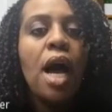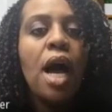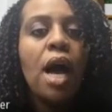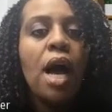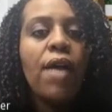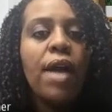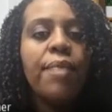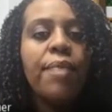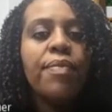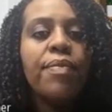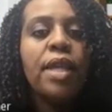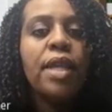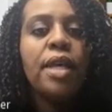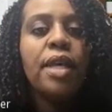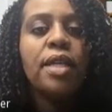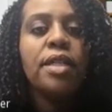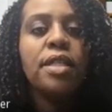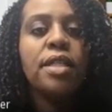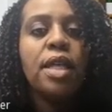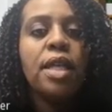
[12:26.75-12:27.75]
right,
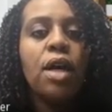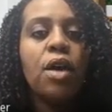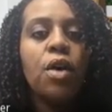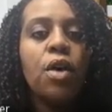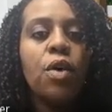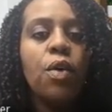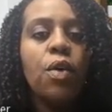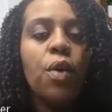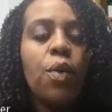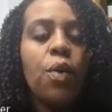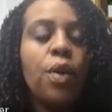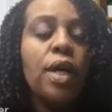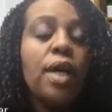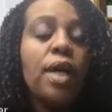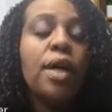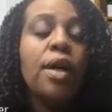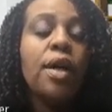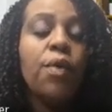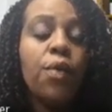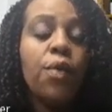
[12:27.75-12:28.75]
so
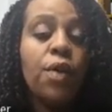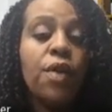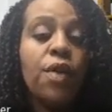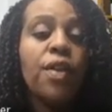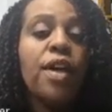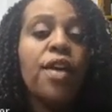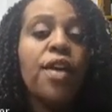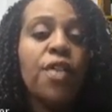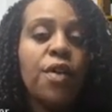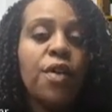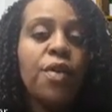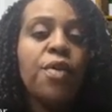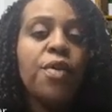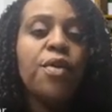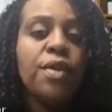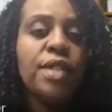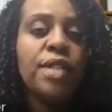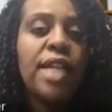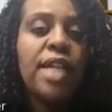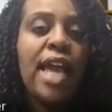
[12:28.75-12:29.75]
where the other
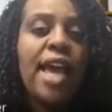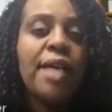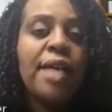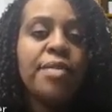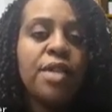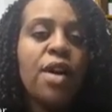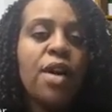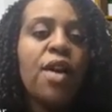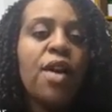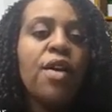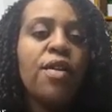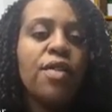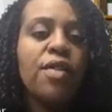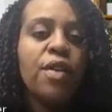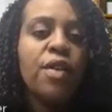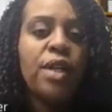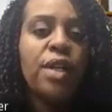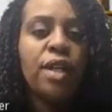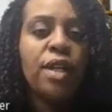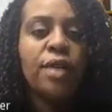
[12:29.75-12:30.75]
tabs are, the
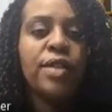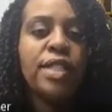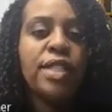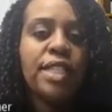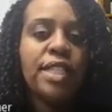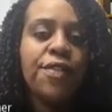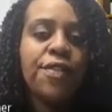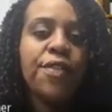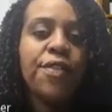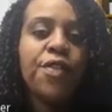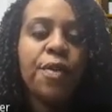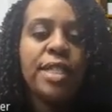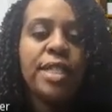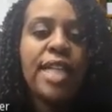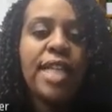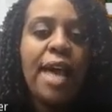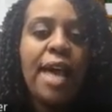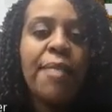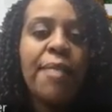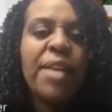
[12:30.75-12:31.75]
window is different from a
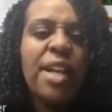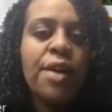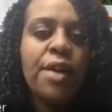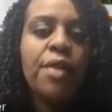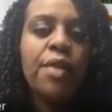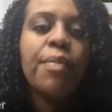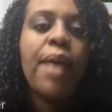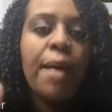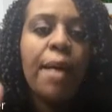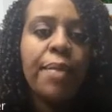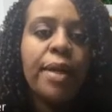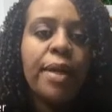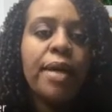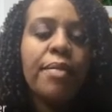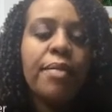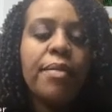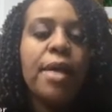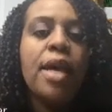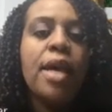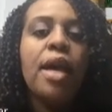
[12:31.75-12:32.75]
tab, but it'll pop up.
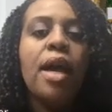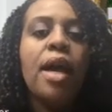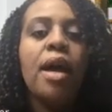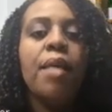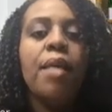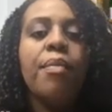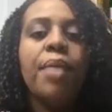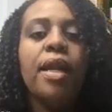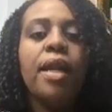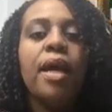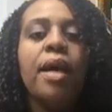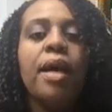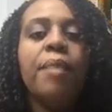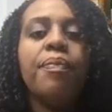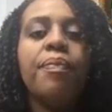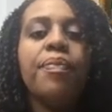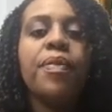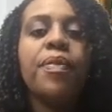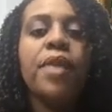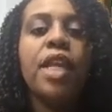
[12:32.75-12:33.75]
But
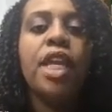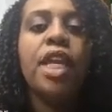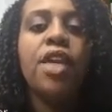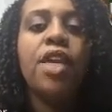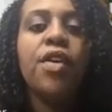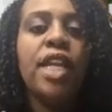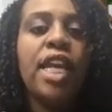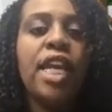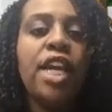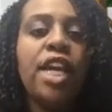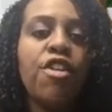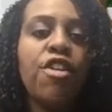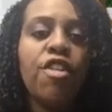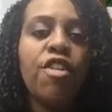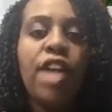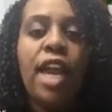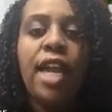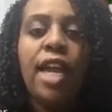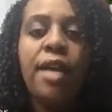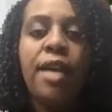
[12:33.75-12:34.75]
you can hit
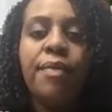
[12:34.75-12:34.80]
create,